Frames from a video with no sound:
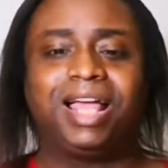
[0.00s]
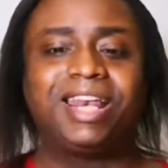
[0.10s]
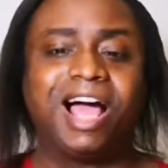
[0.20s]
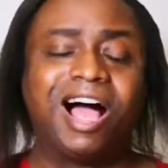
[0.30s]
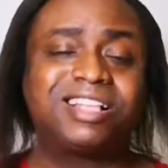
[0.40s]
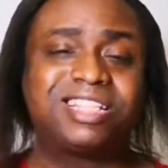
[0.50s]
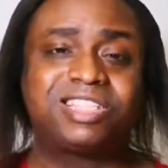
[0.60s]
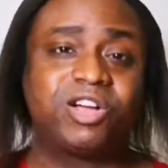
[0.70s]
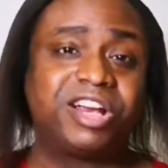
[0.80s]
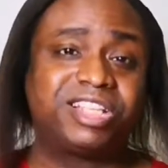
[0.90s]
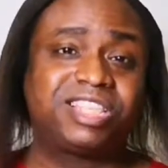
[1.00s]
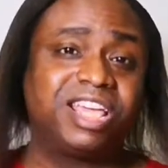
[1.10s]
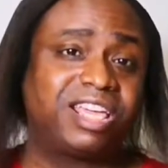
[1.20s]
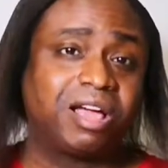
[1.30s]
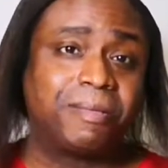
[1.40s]
Now, I just started
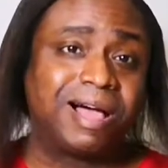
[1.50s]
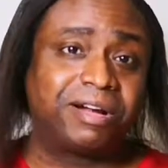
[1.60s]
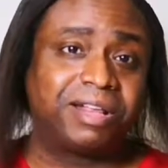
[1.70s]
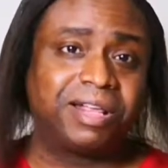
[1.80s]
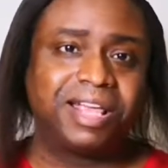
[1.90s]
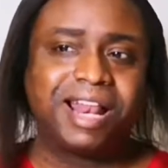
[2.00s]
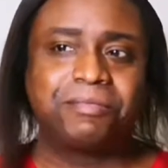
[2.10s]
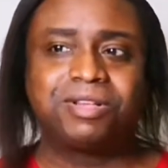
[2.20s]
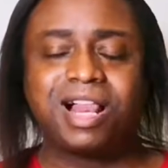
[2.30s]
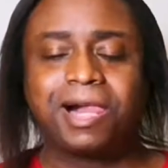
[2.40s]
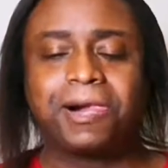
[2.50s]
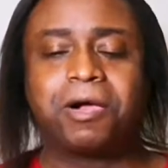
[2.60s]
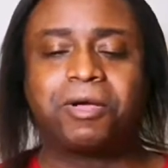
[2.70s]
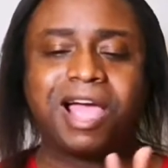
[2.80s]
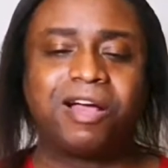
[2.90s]
thinking about it, and I'm like,
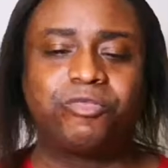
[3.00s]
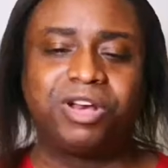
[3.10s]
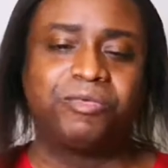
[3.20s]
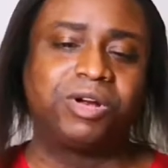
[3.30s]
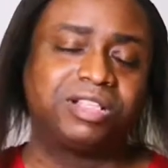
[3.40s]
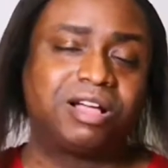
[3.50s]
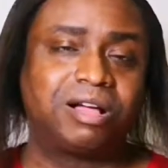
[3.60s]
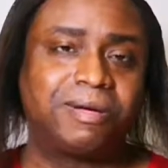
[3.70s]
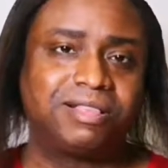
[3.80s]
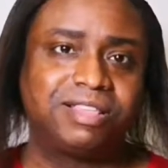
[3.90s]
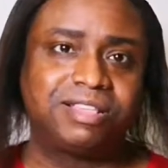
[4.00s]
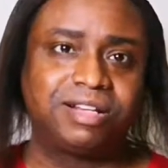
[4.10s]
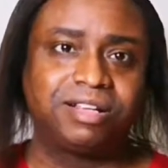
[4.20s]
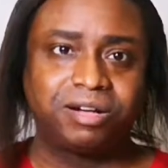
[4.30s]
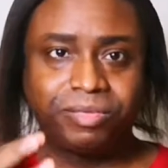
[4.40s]
okay, I really want to talk about this
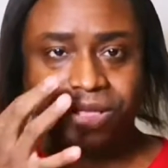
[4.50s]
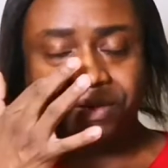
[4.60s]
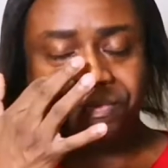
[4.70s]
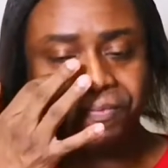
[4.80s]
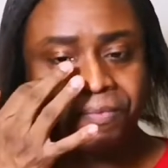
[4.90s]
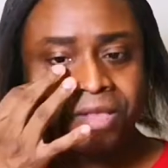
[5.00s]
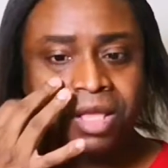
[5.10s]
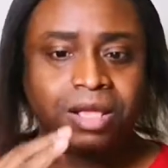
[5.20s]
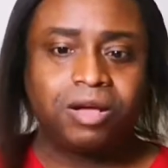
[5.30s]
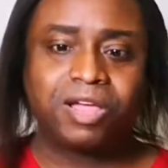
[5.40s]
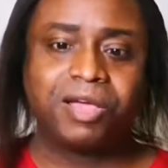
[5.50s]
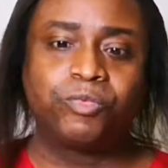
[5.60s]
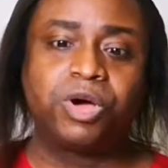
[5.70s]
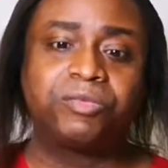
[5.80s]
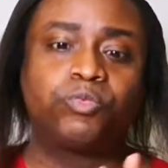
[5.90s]
a little bit. Okay,
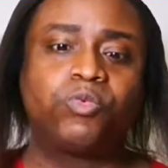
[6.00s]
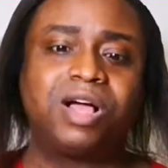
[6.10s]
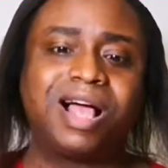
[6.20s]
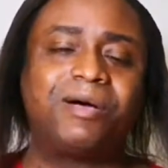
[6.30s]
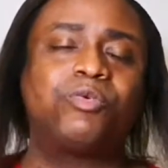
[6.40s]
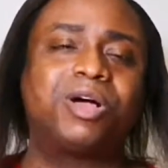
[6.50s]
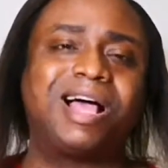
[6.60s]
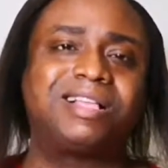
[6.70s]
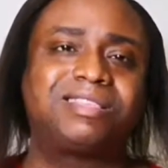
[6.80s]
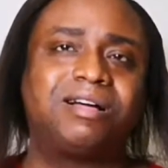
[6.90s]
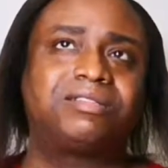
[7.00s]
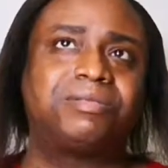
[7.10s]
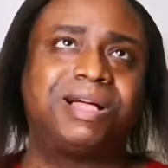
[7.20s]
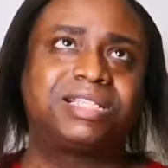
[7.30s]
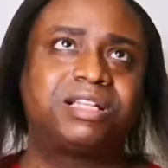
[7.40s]
I thought
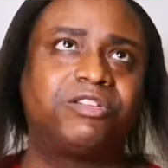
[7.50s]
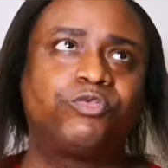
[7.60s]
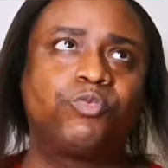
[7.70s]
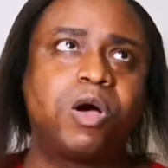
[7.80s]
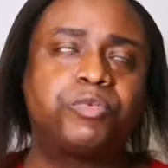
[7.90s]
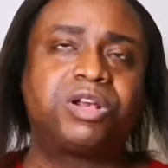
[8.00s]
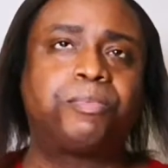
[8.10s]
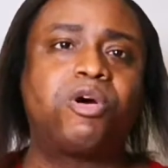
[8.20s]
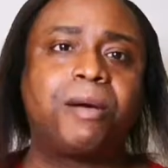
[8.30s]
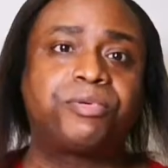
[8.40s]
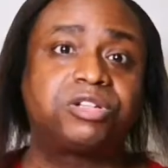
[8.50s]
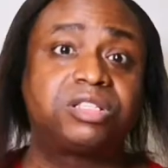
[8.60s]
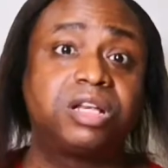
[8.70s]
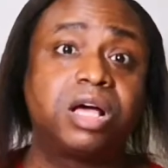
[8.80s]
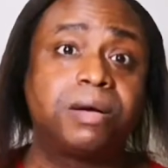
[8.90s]
to myself, what would a proper
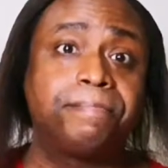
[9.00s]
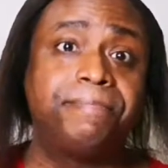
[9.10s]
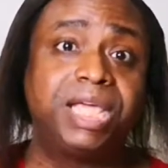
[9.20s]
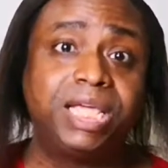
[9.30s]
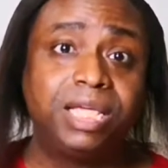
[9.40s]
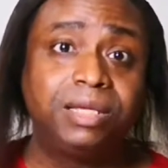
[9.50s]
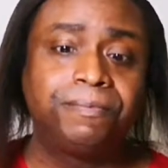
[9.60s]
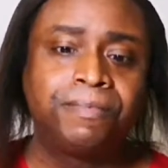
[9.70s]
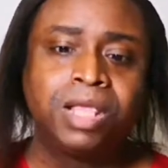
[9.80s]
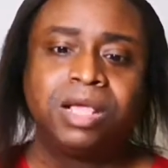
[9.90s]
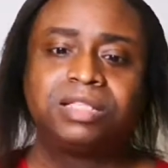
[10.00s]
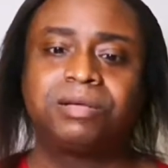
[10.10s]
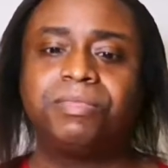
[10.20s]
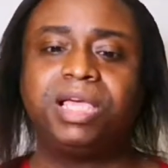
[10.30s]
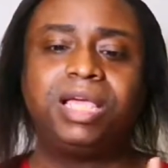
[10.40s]
snub be?
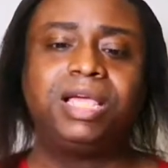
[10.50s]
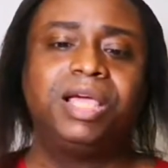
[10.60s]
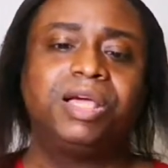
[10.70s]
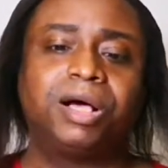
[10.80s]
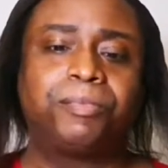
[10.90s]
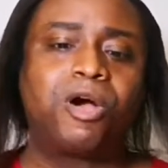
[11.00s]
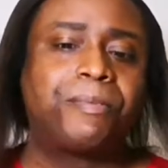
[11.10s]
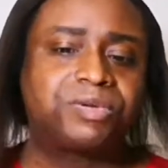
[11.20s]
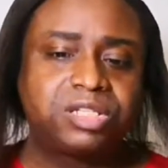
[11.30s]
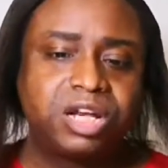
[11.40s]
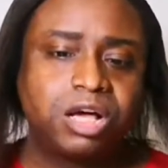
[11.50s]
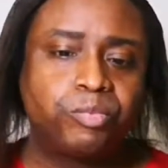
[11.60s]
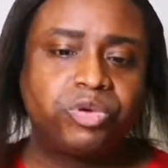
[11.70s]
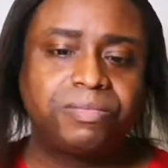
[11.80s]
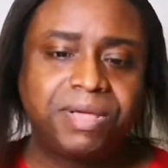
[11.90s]
To me, a proper
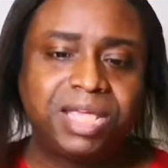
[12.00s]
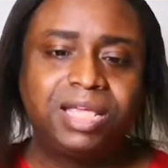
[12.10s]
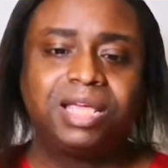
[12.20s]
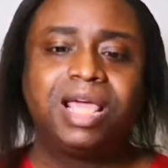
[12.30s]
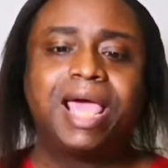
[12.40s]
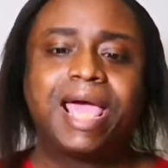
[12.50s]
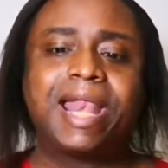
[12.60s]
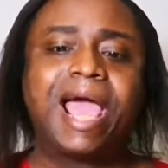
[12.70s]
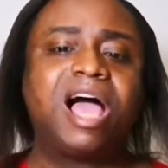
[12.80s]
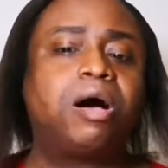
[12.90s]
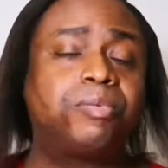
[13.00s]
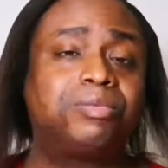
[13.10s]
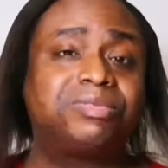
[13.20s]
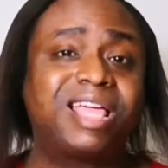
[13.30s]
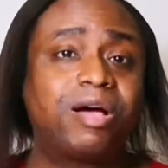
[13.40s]
snub would be an
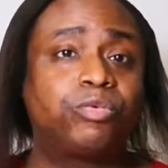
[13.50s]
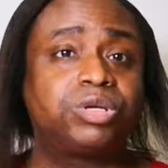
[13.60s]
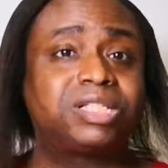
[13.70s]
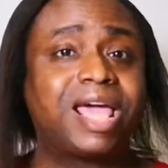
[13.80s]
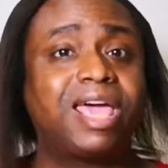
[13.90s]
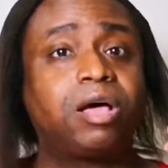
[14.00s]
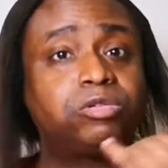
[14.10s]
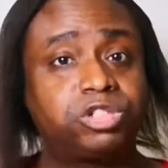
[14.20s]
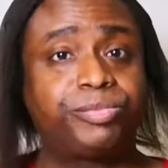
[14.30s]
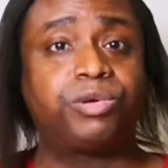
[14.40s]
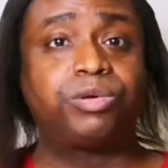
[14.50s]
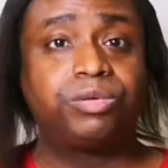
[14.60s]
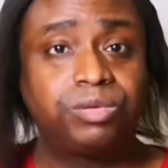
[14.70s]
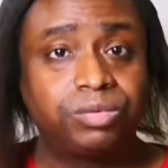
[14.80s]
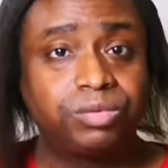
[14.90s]
album that was eligible,